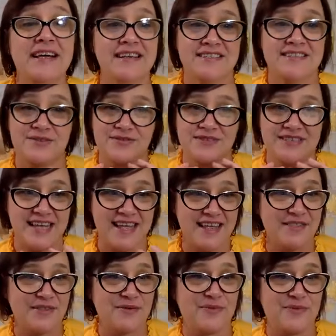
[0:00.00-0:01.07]
So
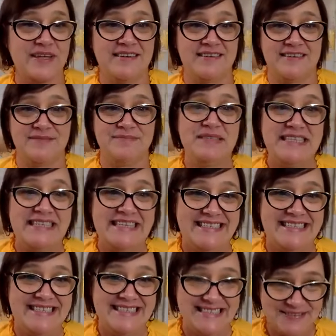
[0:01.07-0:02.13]
take the wheel,
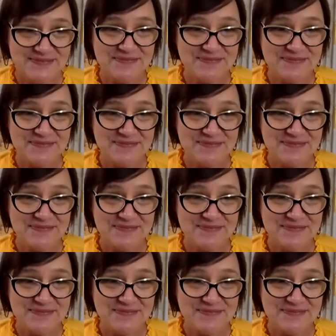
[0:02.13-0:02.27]
please.